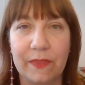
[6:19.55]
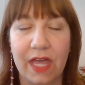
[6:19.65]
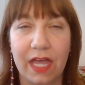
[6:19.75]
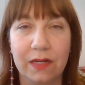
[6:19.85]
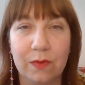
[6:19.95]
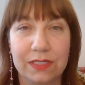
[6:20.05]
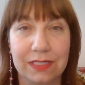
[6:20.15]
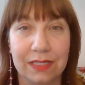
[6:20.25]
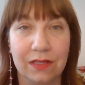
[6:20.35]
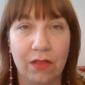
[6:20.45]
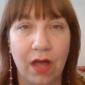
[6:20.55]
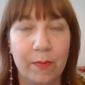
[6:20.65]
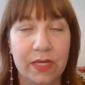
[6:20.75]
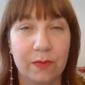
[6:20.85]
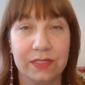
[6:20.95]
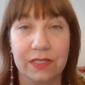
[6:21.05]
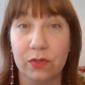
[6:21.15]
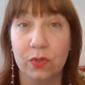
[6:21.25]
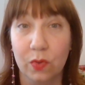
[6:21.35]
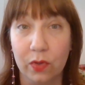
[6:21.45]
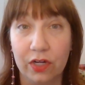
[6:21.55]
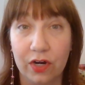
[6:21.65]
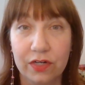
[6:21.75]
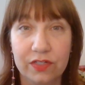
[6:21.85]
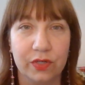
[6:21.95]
the egg wasn't in the lobby, it was in their courtyard.